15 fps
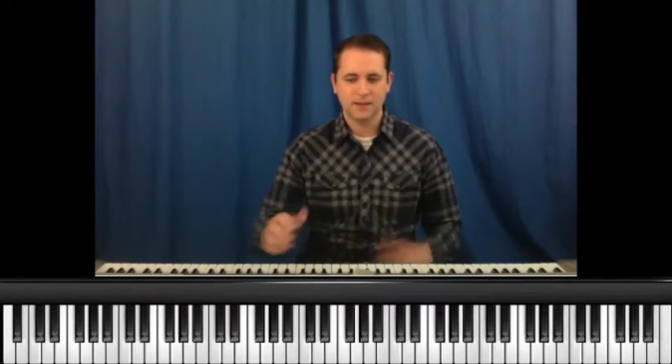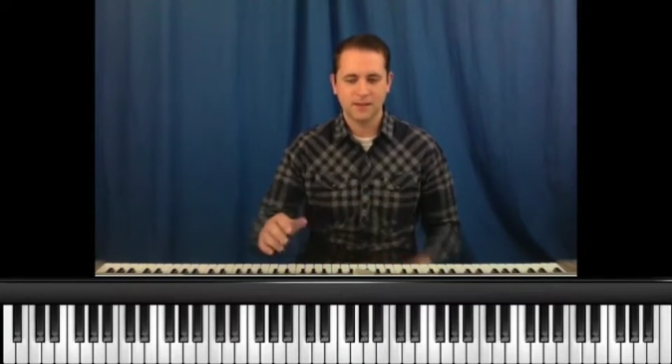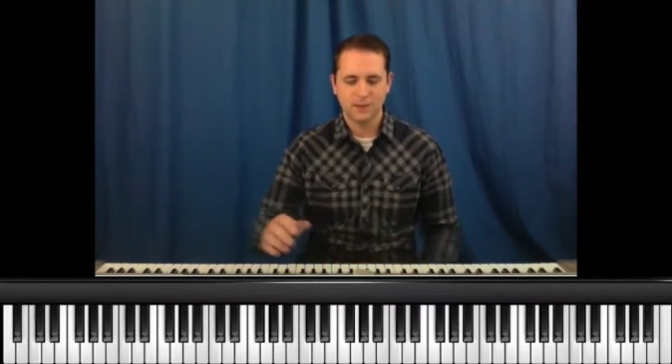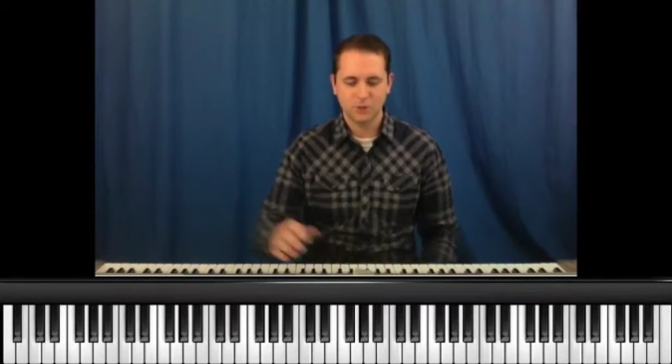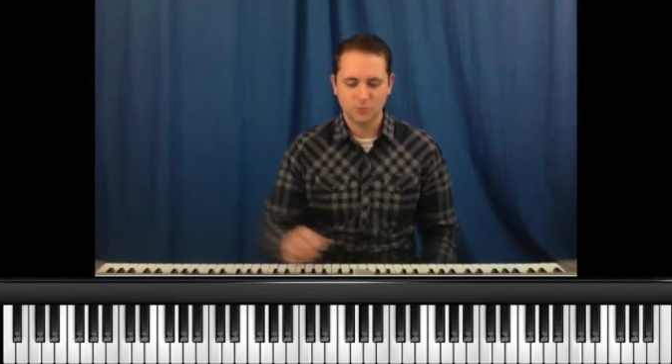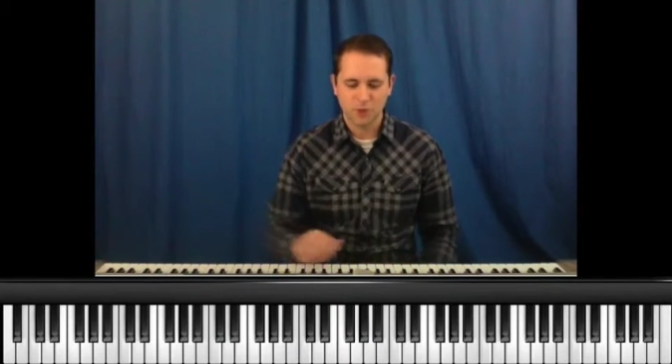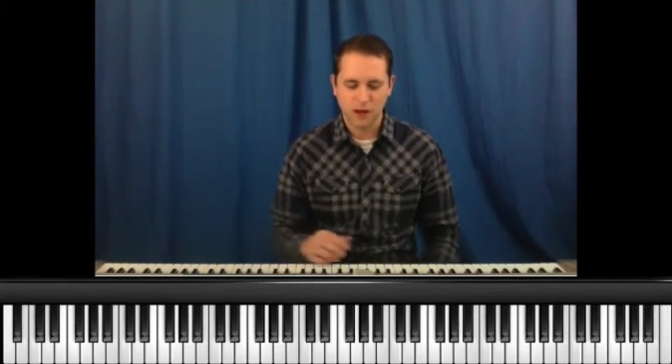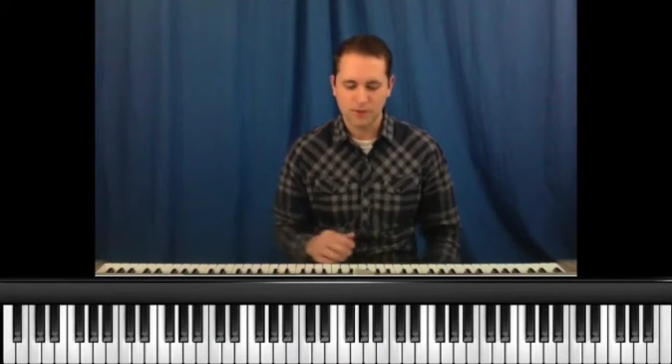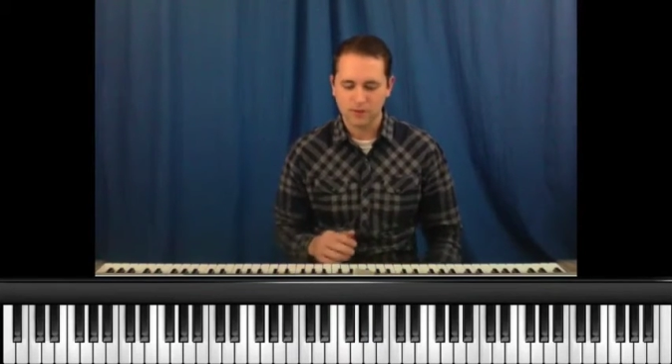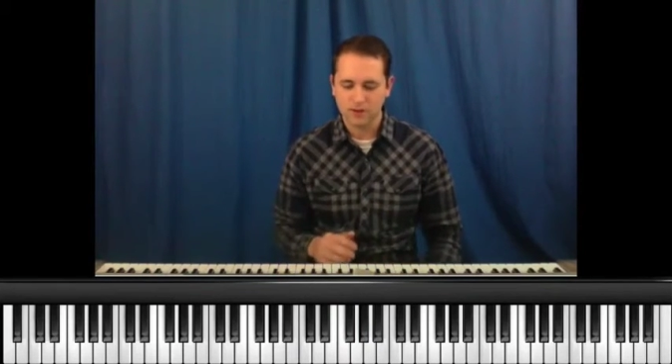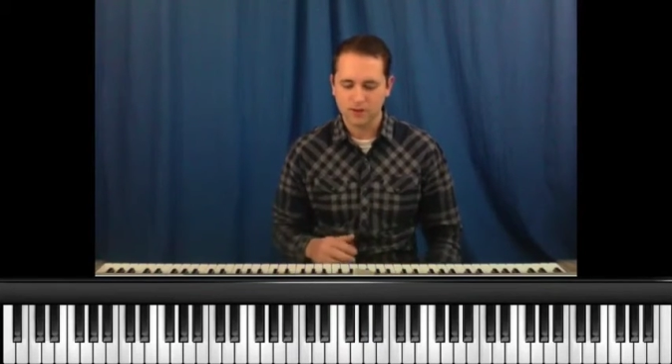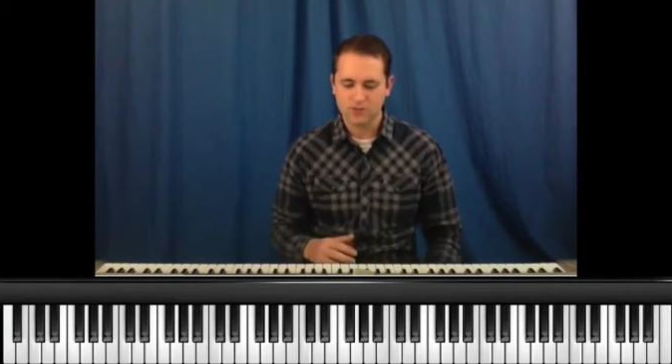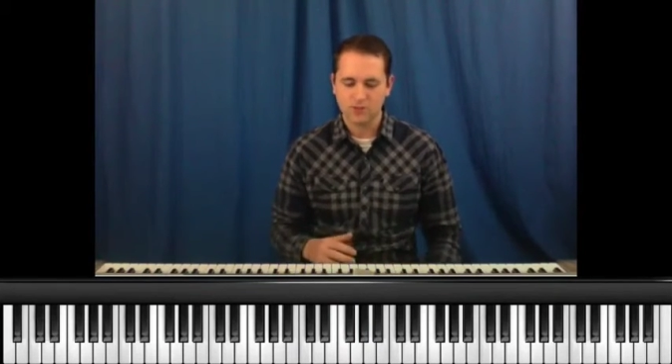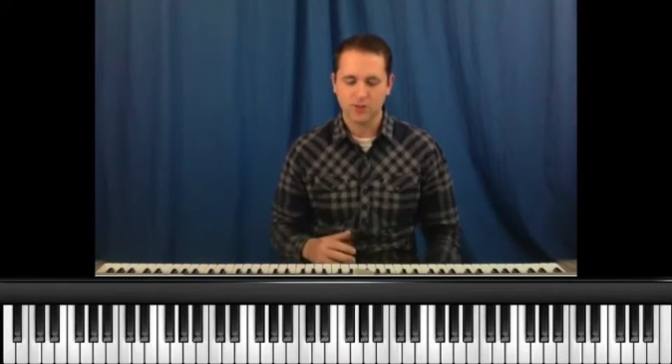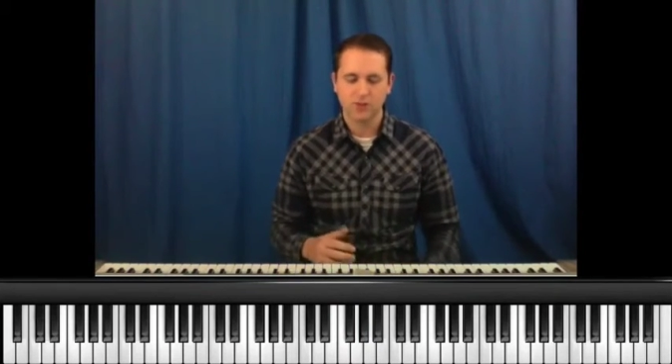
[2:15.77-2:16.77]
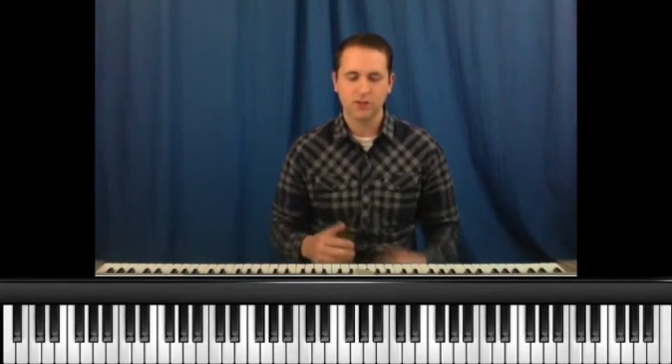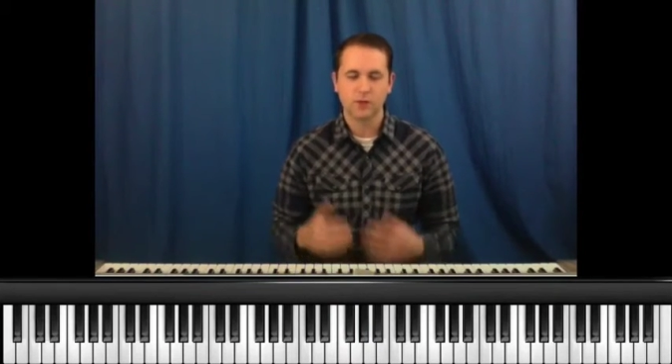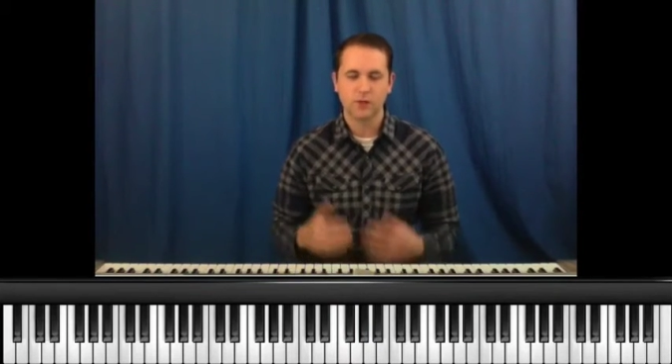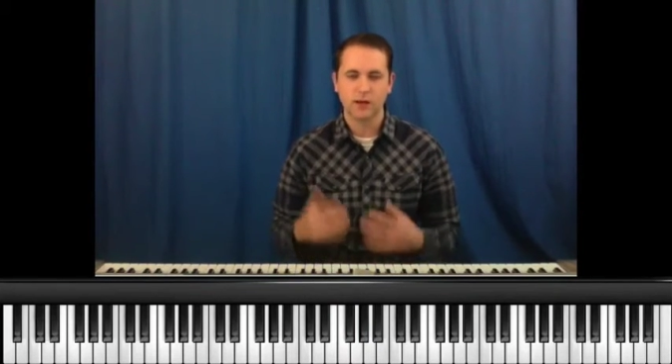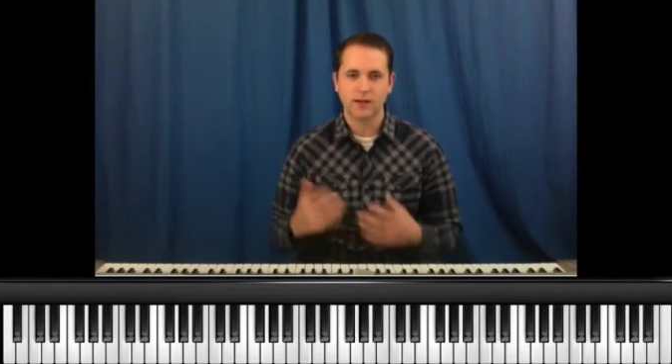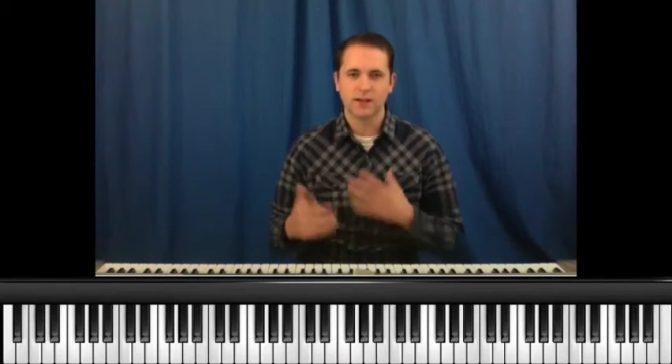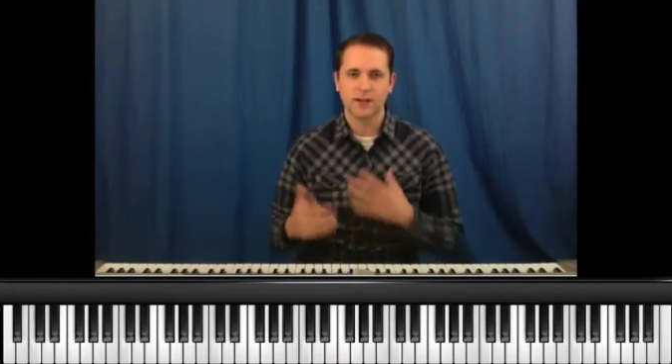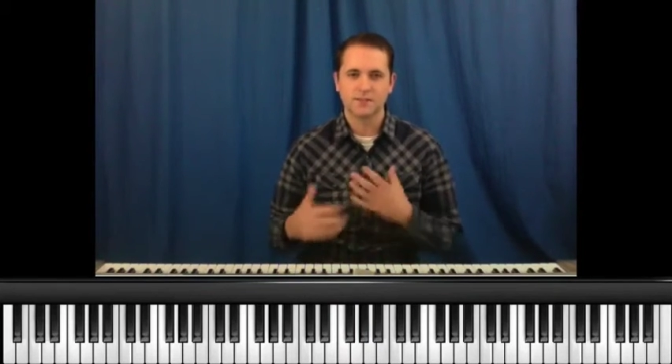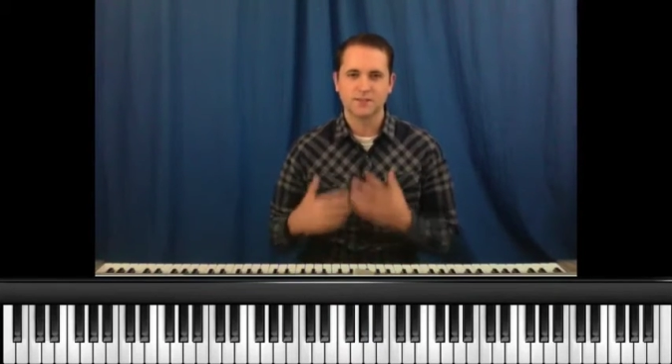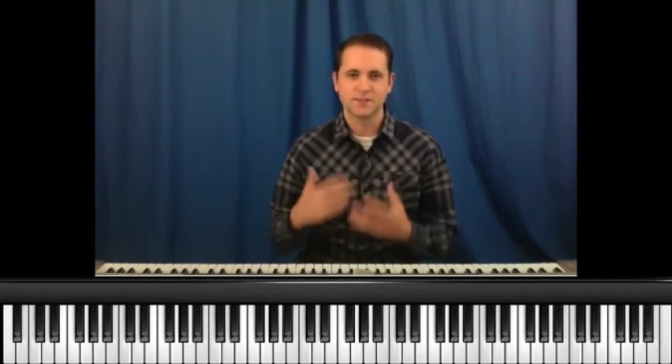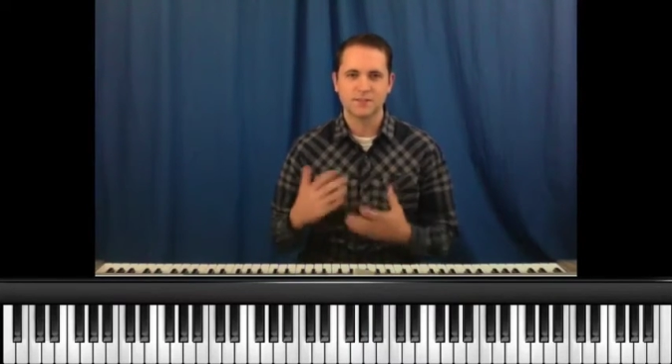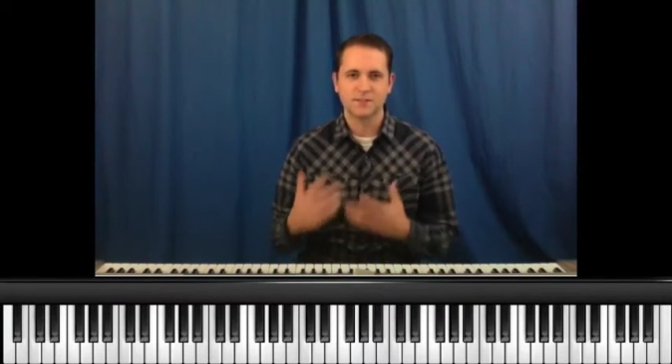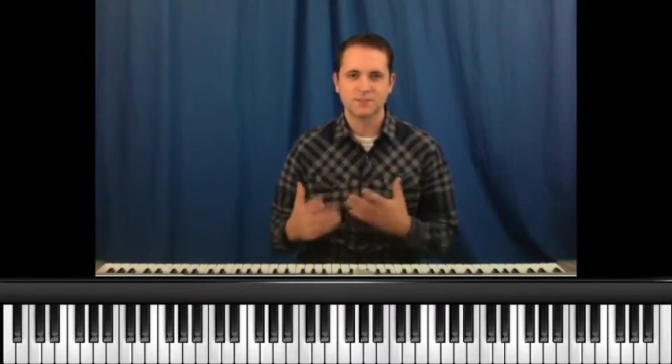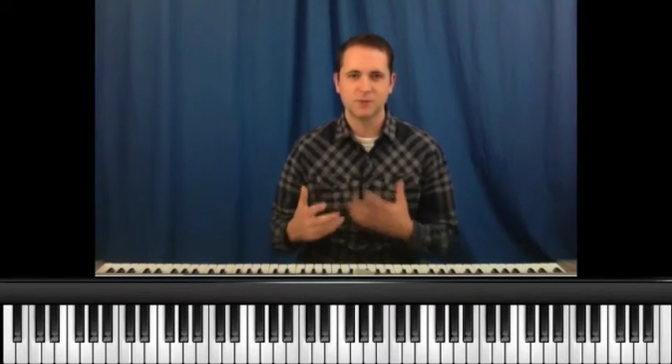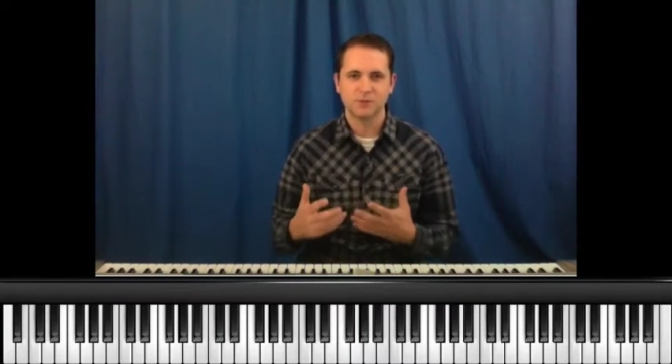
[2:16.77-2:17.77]
you probably are starting to recognize
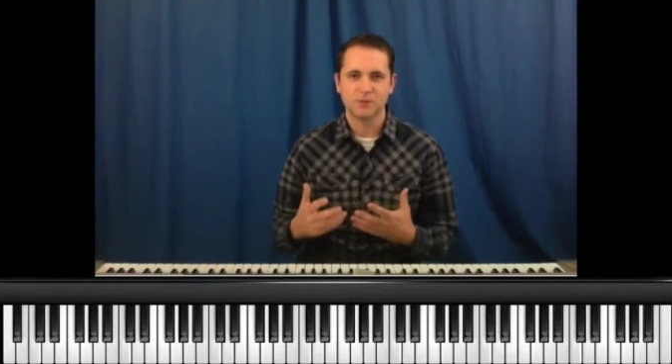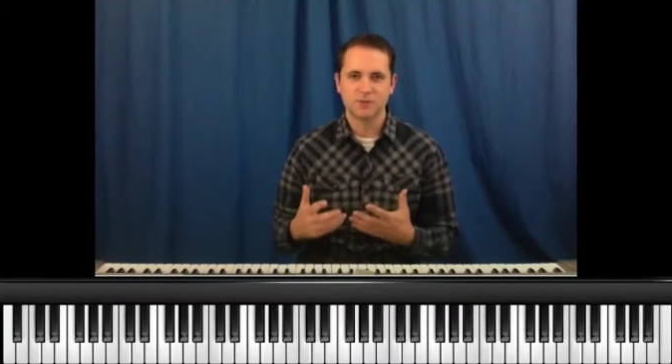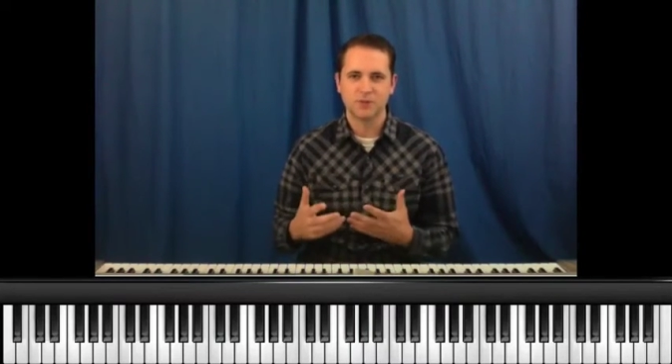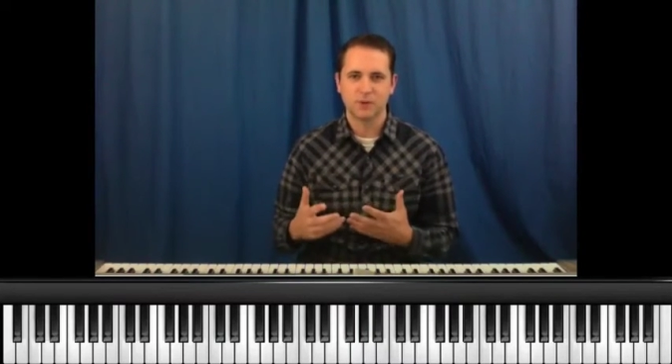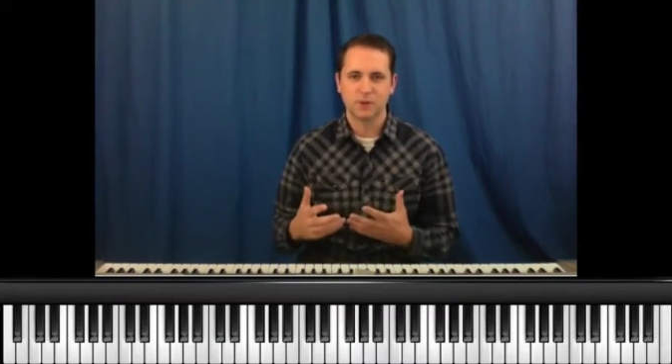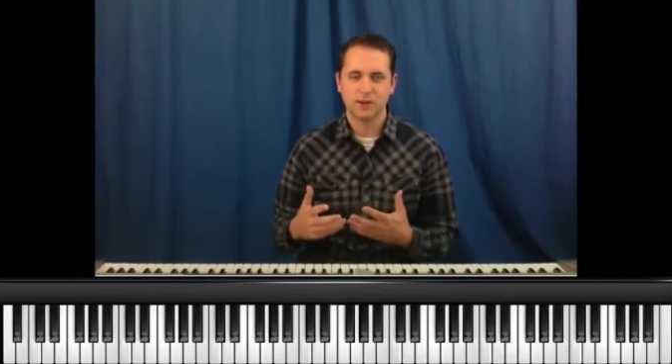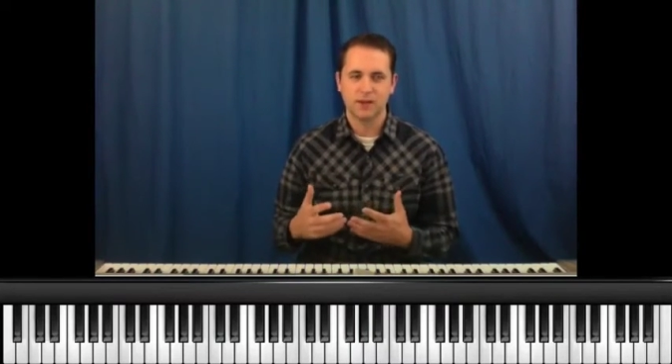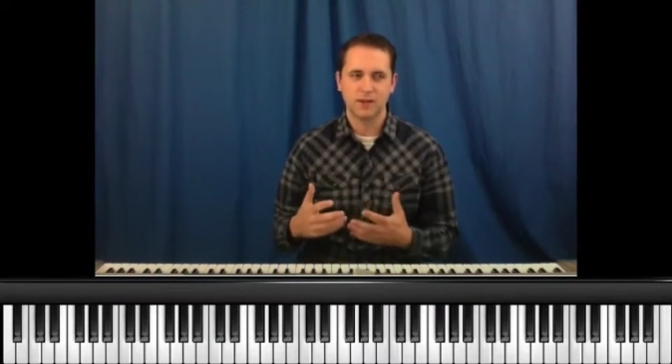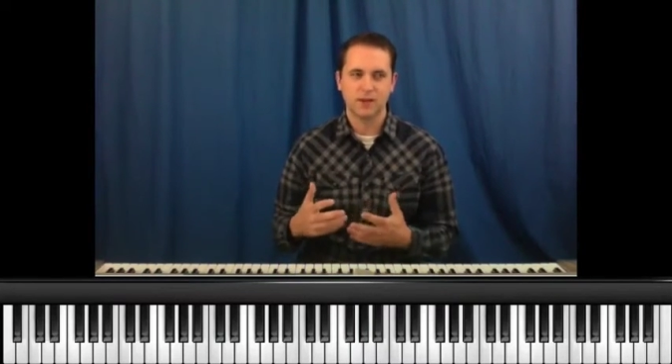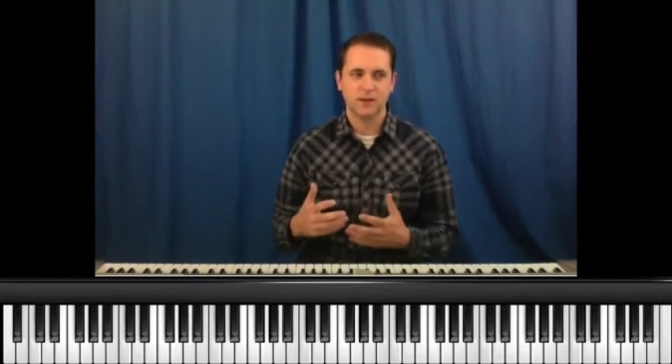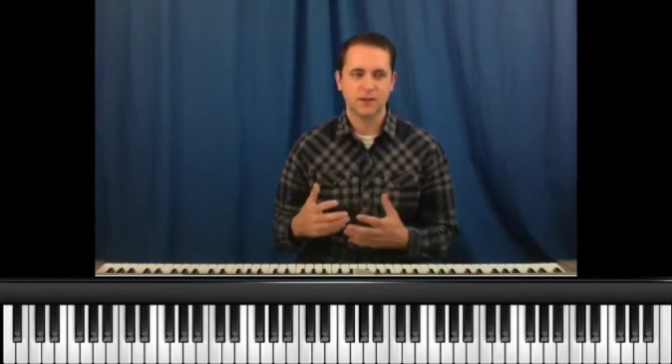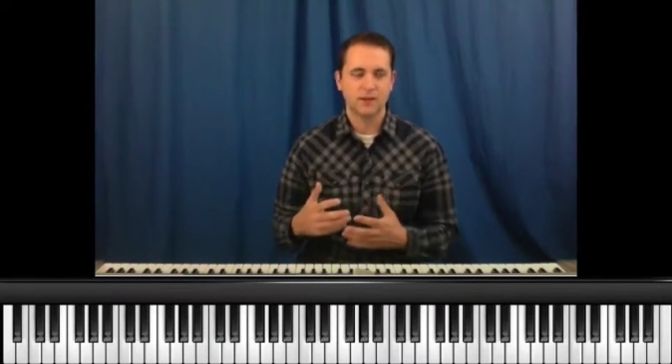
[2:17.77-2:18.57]
these movements already.